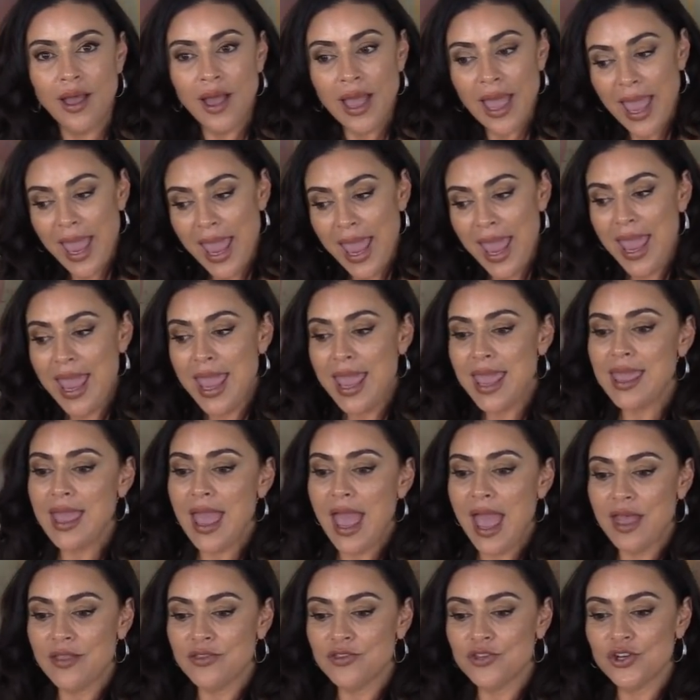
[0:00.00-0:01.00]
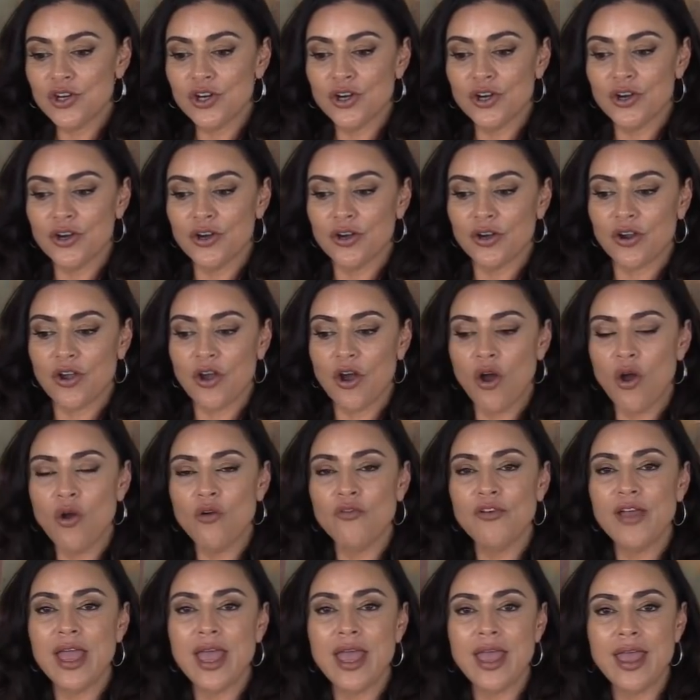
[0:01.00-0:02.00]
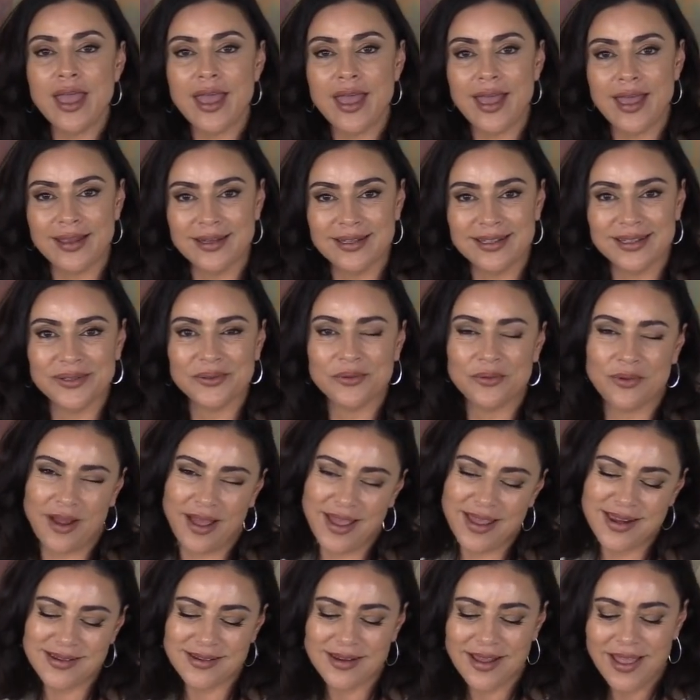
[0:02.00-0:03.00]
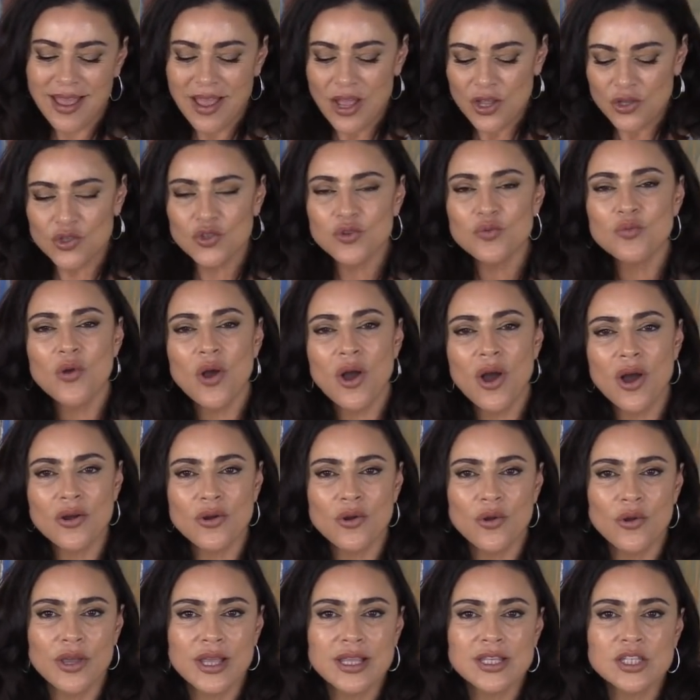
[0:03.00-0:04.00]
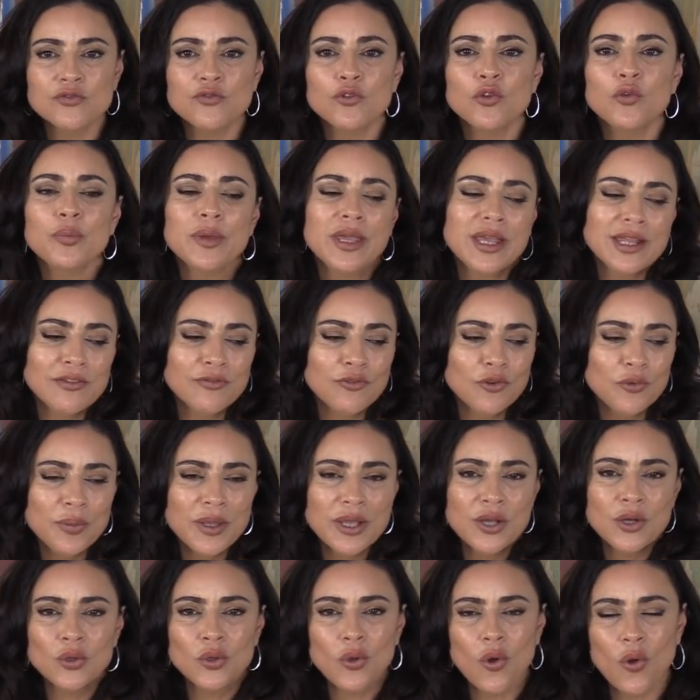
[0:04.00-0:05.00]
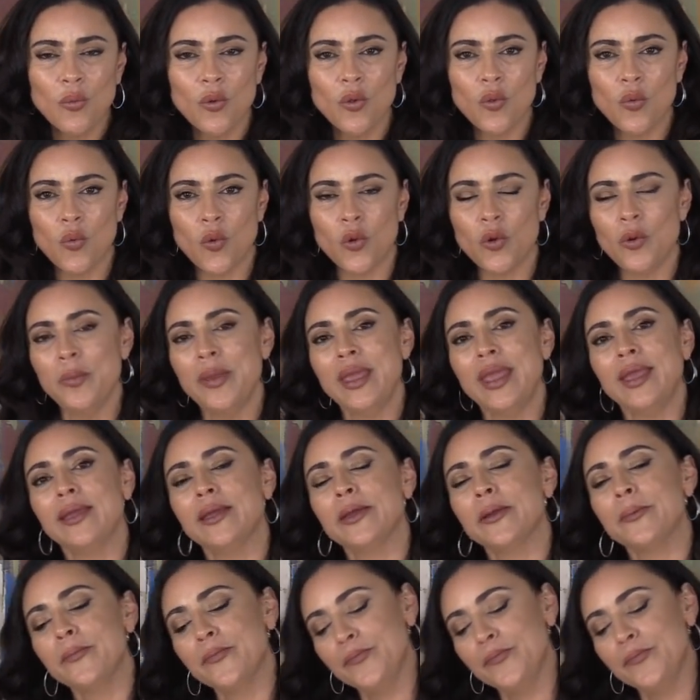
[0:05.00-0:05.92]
Hey, enter COVID, right? Tomorrow it will be global warming.